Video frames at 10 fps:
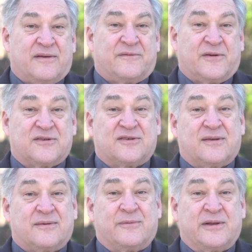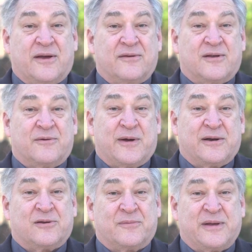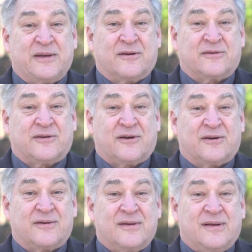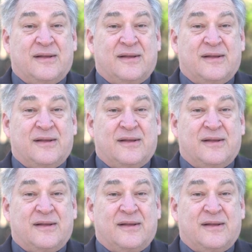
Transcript: First, we don't know when it will be your turn.